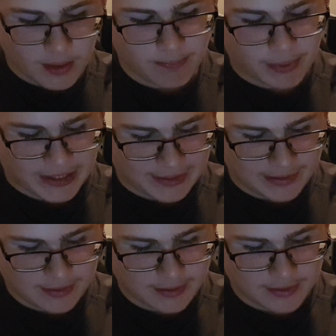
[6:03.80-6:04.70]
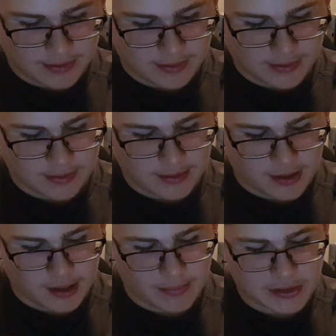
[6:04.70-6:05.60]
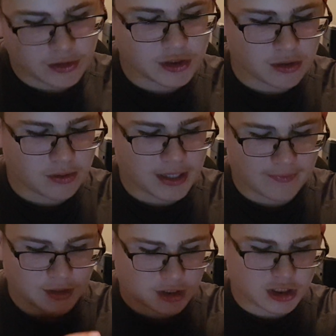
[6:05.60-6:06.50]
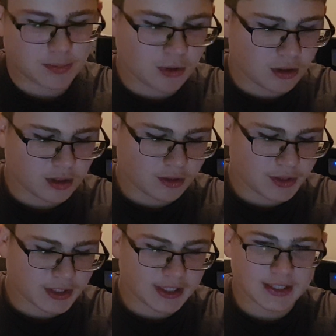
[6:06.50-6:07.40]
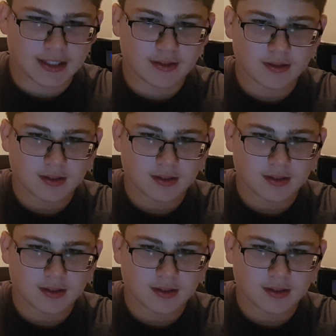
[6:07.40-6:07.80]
But it's also kind of just a small little thing that